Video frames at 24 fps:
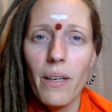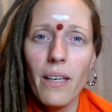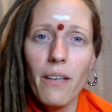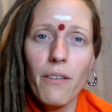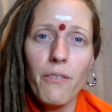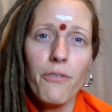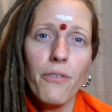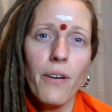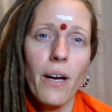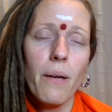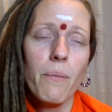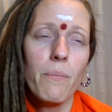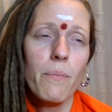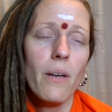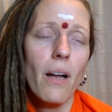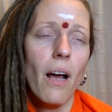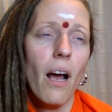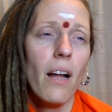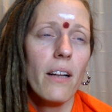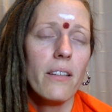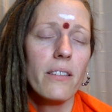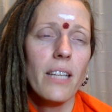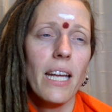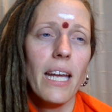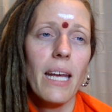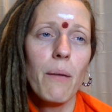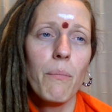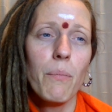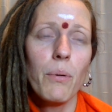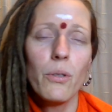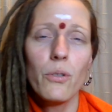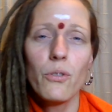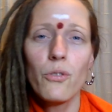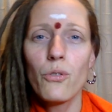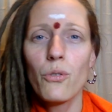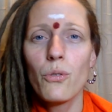If I'm not
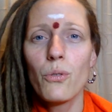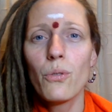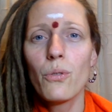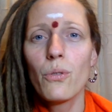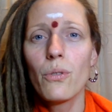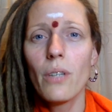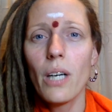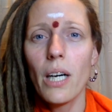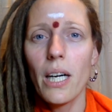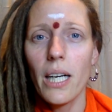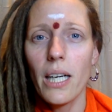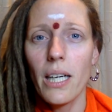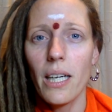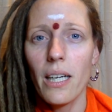able to